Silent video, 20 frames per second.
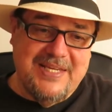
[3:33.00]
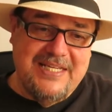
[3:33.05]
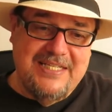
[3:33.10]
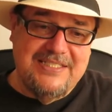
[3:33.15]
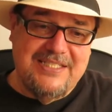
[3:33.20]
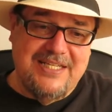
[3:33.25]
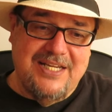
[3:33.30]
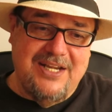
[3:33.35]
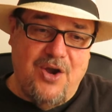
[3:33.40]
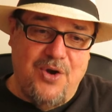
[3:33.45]

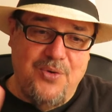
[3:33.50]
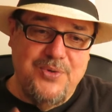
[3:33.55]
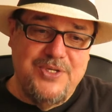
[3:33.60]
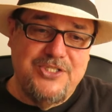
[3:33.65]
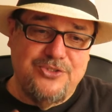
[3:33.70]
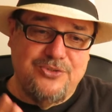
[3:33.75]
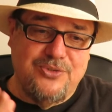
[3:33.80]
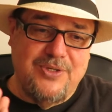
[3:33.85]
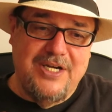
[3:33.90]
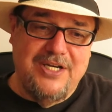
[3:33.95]
I
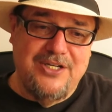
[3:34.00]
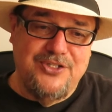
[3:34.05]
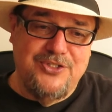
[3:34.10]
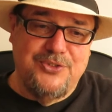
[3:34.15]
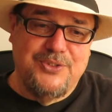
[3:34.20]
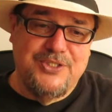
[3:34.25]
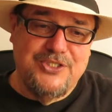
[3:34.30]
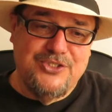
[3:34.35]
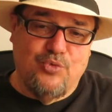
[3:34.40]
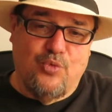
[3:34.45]
always try to
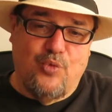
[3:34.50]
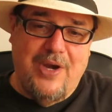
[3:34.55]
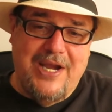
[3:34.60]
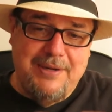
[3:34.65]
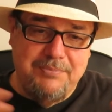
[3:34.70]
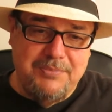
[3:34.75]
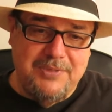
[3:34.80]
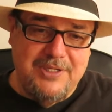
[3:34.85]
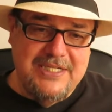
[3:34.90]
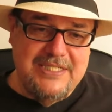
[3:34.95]
do, as
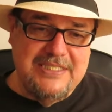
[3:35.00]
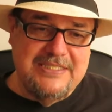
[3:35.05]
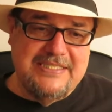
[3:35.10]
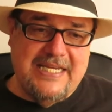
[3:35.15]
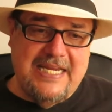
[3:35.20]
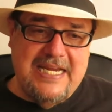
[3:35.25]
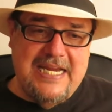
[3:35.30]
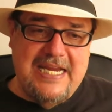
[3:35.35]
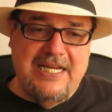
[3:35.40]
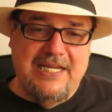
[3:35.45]
rambling as
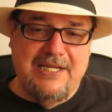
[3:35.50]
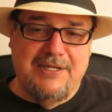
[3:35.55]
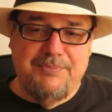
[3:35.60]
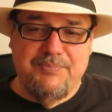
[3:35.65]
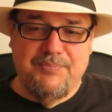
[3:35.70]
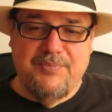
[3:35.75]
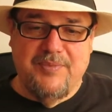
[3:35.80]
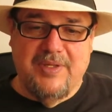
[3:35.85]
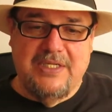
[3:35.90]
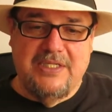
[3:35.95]
I am